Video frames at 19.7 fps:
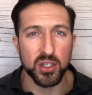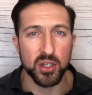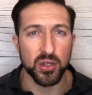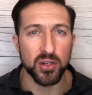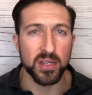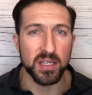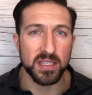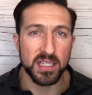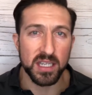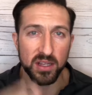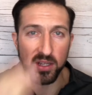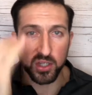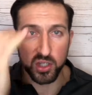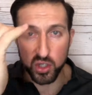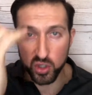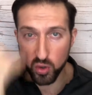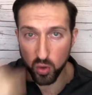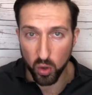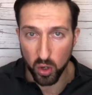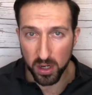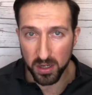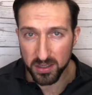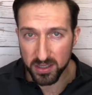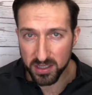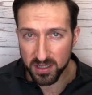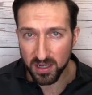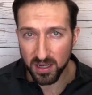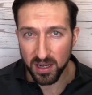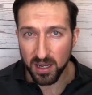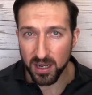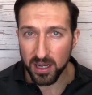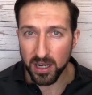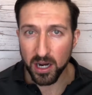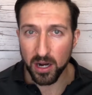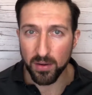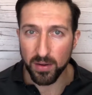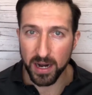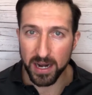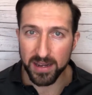So you can see the scores,
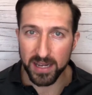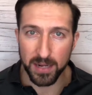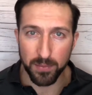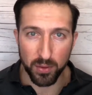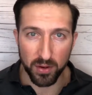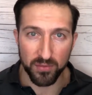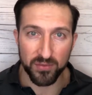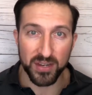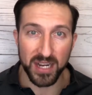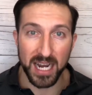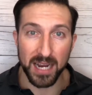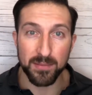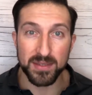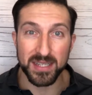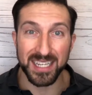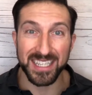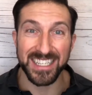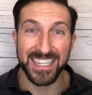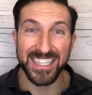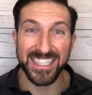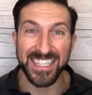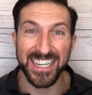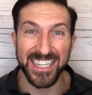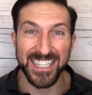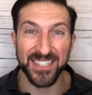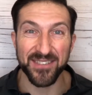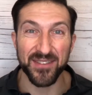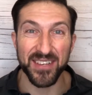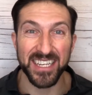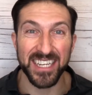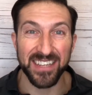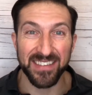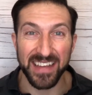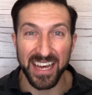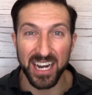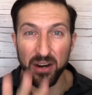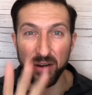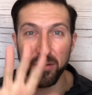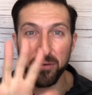all right? Number of times they successfully did
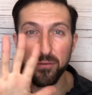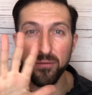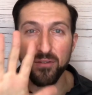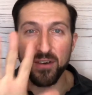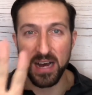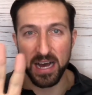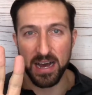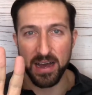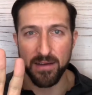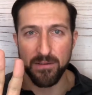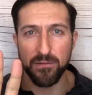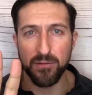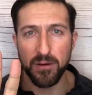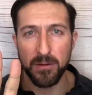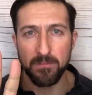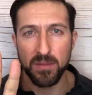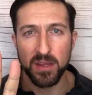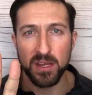that out of 5.